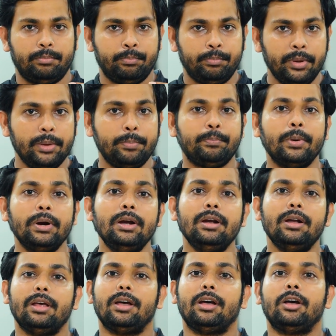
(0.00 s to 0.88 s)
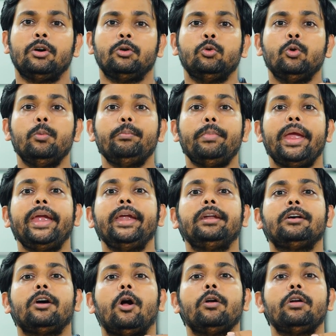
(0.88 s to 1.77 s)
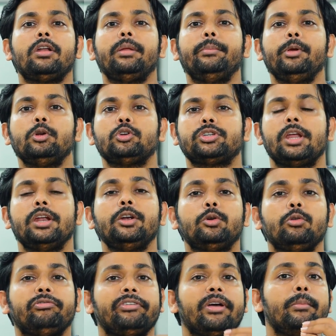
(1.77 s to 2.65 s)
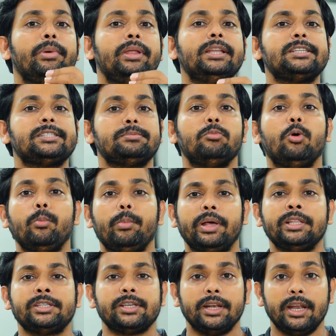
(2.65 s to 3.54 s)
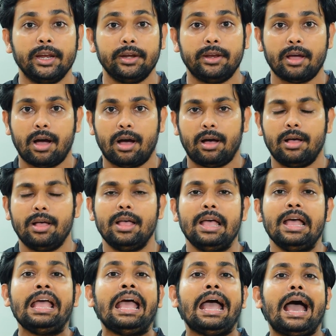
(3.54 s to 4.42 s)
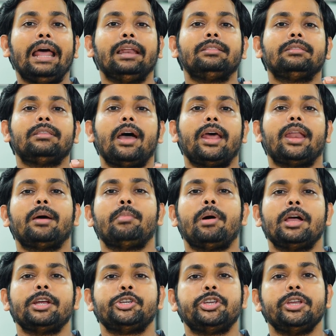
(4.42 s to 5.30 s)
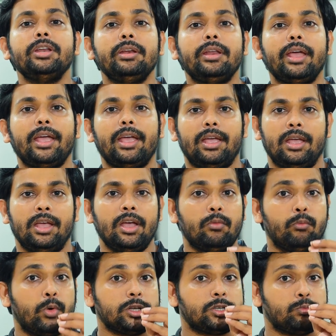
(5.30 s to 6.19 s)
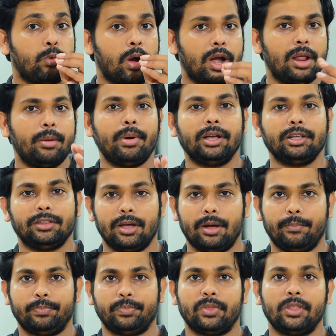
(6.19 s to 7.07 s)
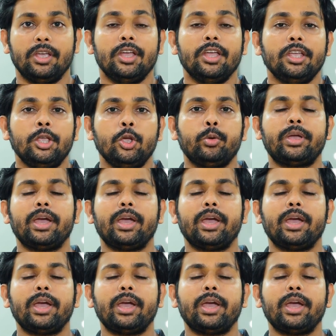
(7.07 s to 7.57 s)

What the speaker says: people who made contribution to feminist movements in India, and TaraBai Shinde was one among them. You